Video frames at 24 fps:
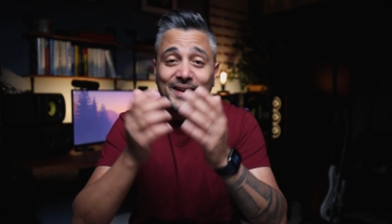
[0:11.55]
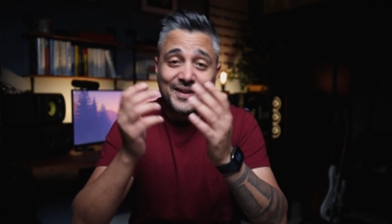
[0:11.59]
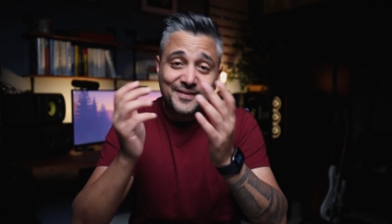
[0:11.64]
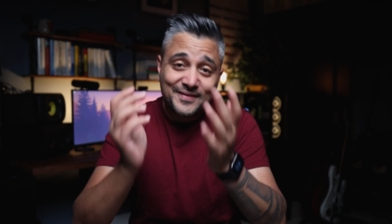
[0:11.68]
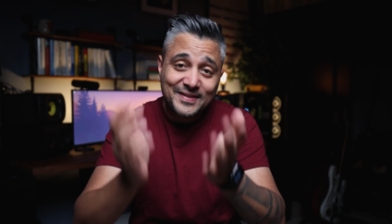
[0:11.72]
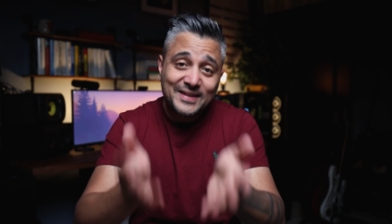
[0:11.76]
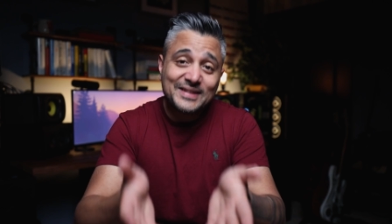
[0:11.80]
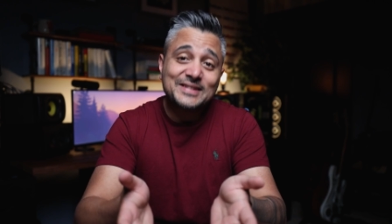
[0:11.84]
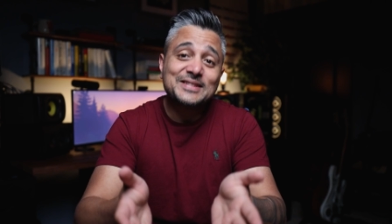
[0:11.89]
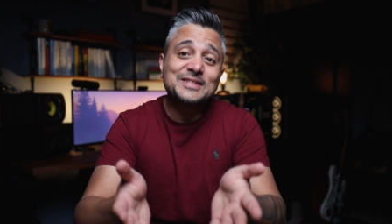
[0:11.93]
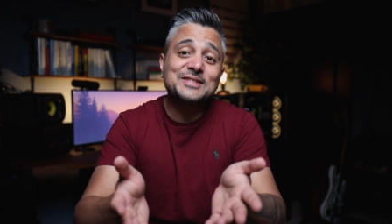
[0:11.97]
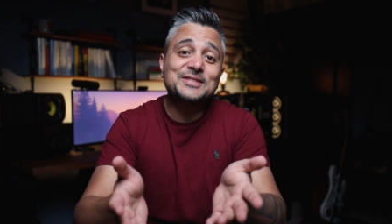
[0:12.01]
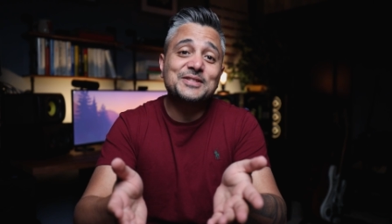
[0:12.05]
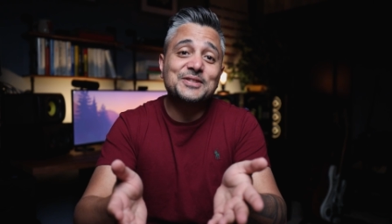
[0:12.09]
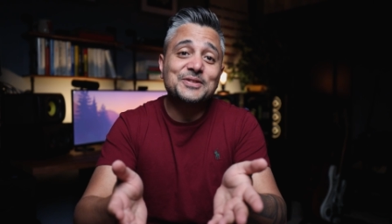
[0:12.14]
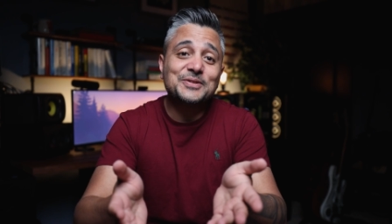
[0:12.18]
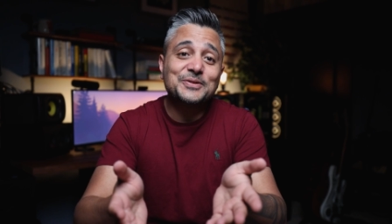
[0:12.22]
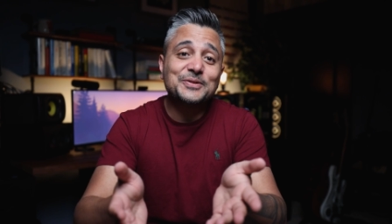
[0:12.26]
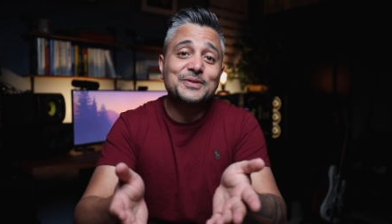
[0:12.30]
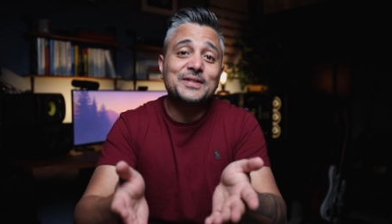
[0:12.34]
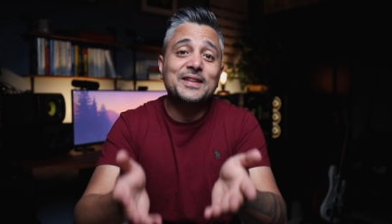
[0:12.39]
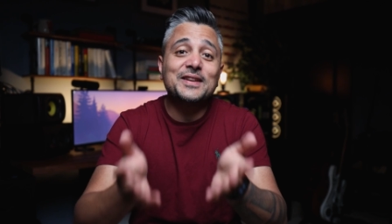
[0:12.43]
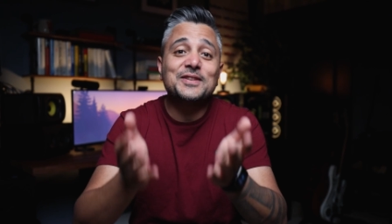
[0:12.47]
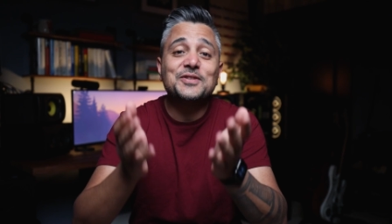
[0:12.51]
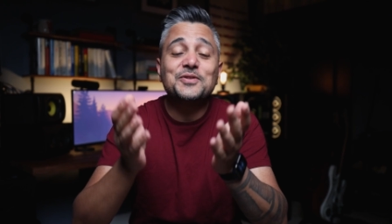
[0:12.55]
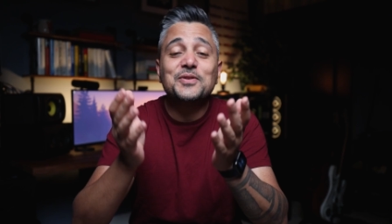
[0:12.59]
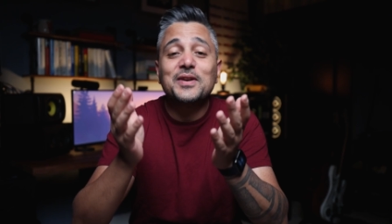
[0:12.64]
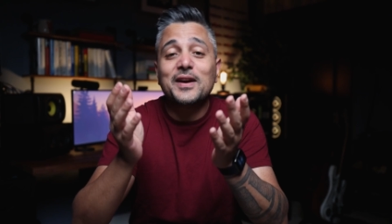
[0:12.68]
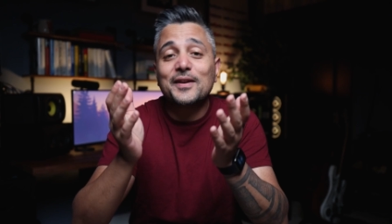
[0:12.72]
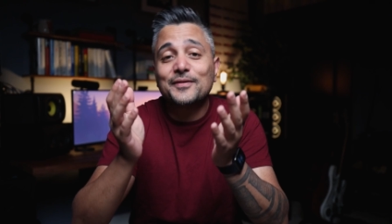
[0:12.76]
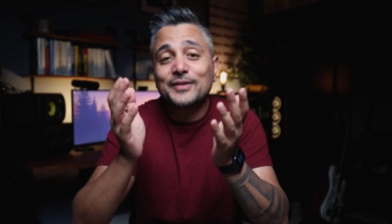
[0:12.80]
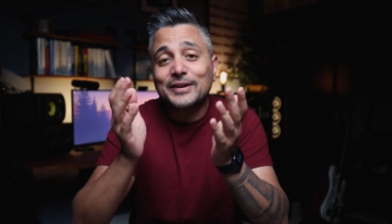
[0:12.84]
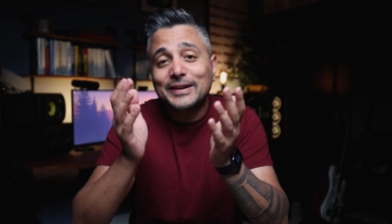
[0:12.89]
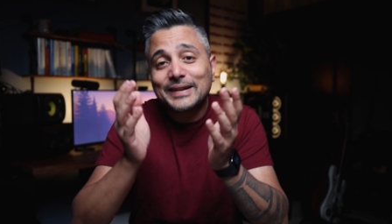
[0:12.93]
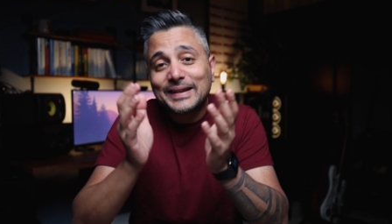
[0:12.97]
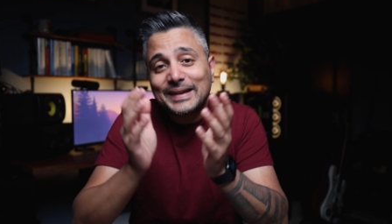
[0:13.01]
If this is you, then you
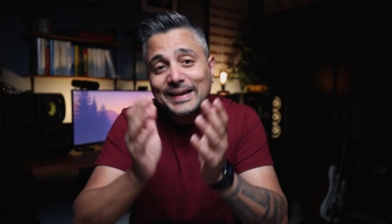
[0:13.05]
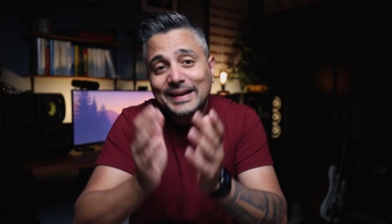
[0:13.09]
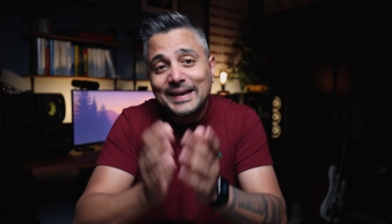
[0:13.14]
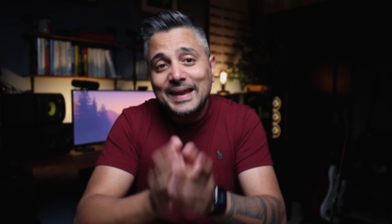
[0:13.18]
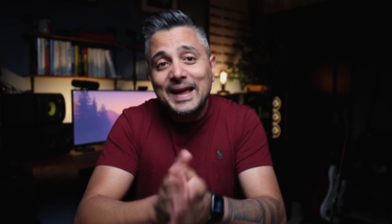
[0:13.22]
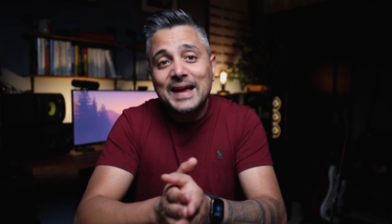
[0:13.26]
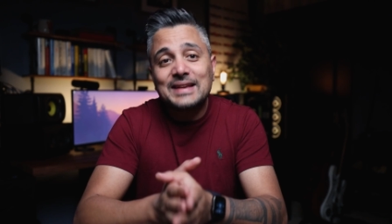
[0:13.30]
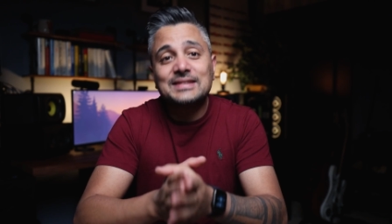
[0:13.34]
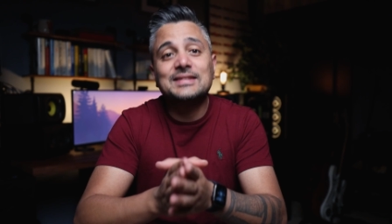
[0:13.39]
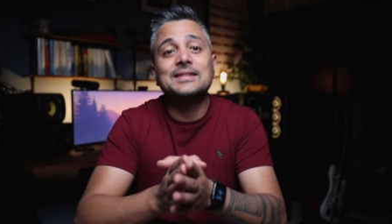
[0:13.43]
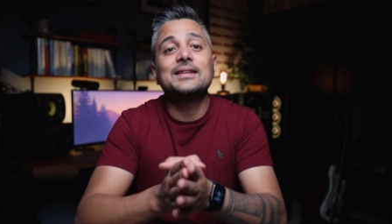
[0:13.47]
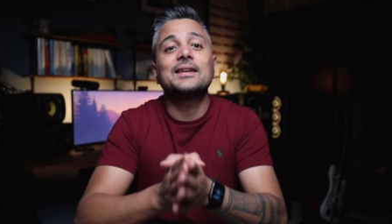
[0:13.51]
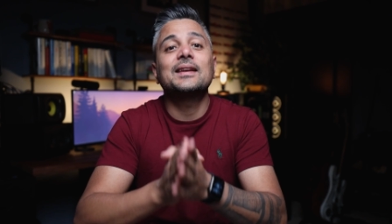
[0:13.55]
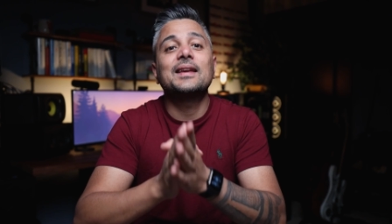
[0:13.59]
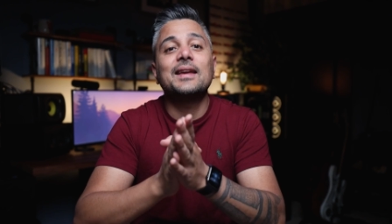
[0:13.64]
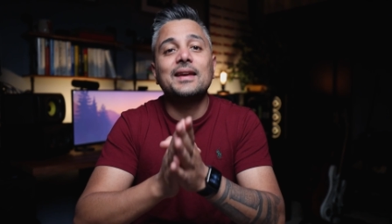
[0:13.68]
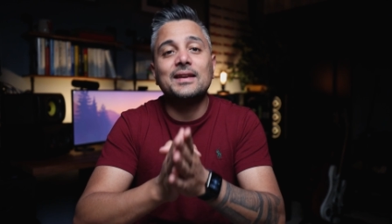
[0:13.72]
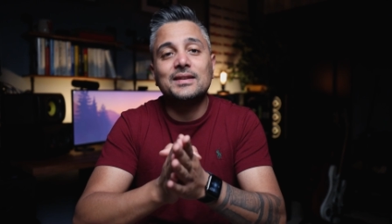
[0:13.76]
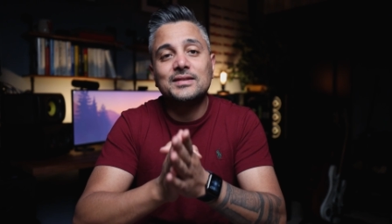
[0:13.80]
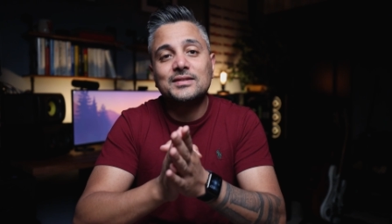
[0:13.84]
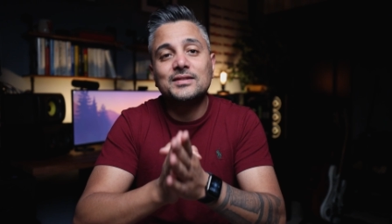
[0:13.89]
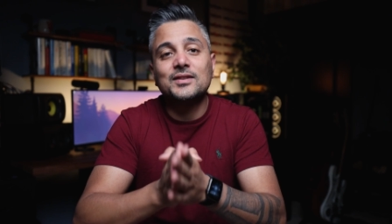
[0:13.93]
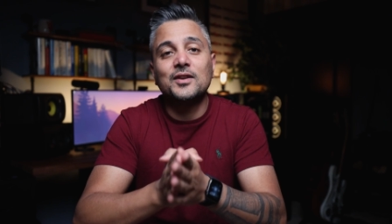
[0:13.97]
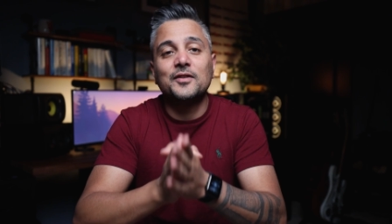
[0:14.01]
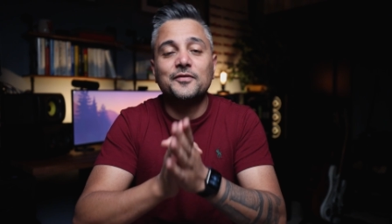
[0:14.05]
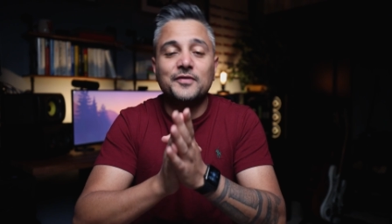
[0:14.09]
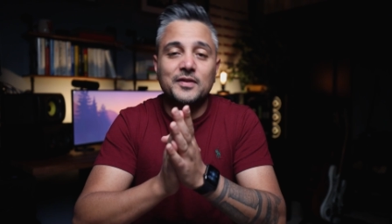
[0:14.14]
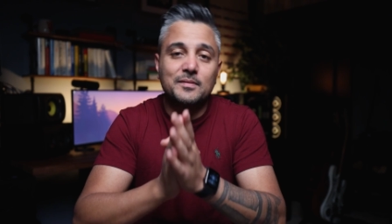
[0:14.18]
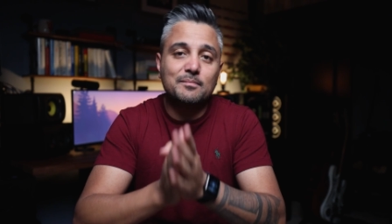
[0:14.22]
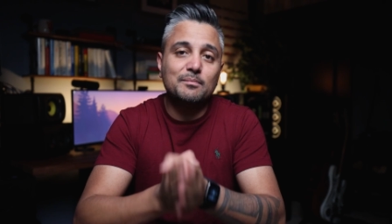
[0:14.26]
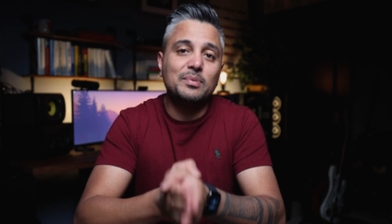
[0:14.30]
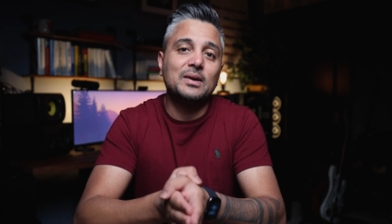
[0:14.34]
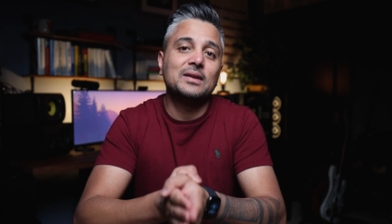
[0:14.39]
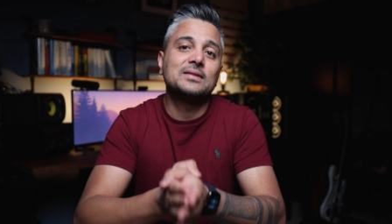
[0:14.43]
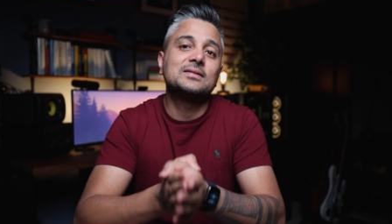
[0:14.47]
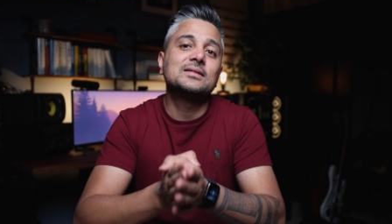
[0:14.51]
have a classic case of
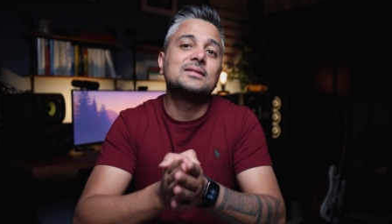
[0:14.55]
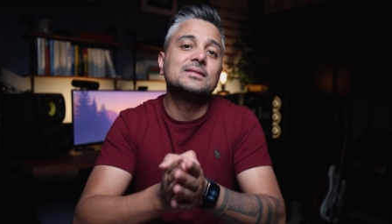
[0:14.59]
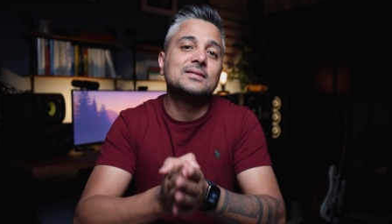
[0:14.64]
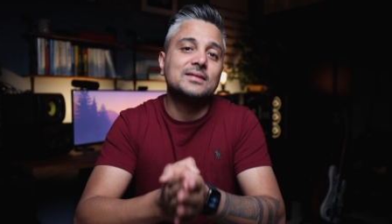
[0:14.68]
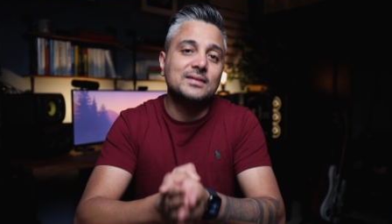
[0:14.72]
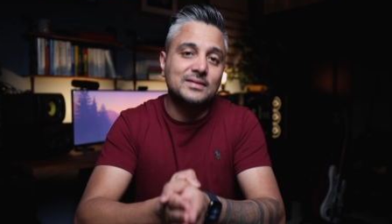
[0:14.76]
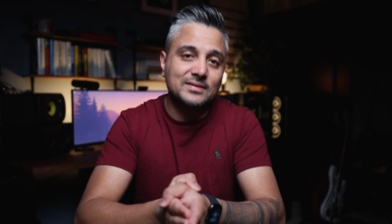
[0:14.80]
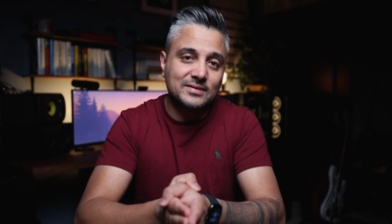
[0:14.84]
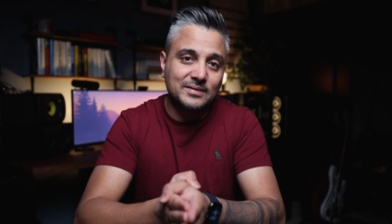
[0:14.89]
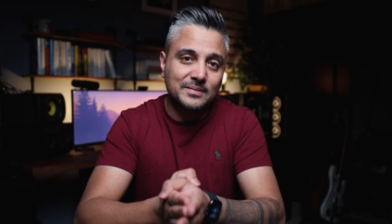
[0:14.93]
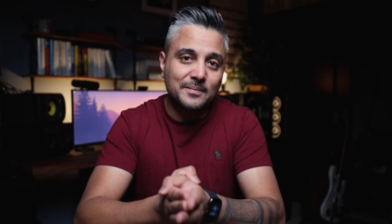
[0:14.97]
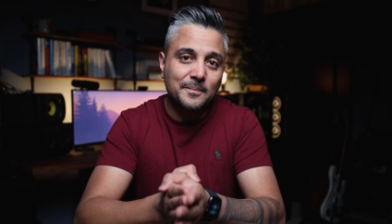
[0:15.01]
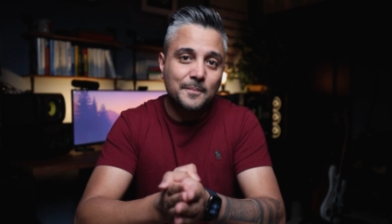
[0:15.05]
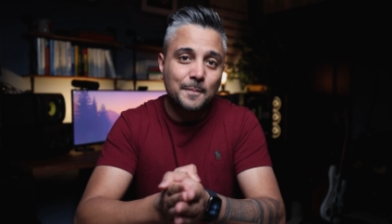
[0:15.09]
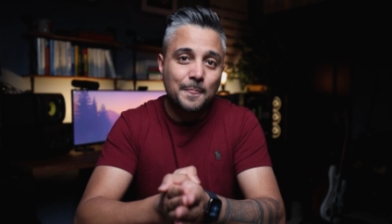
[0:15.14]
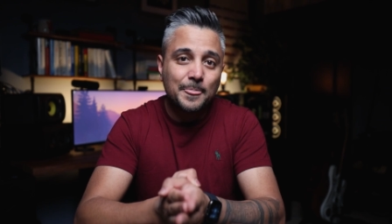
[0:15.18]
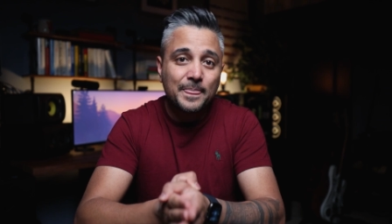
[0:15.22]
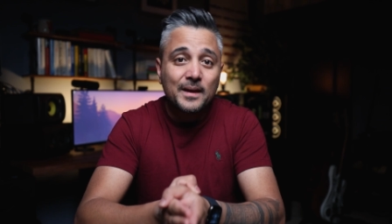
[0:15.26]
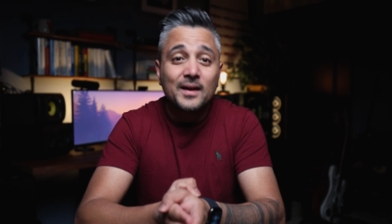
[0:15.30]
imposter syndrome.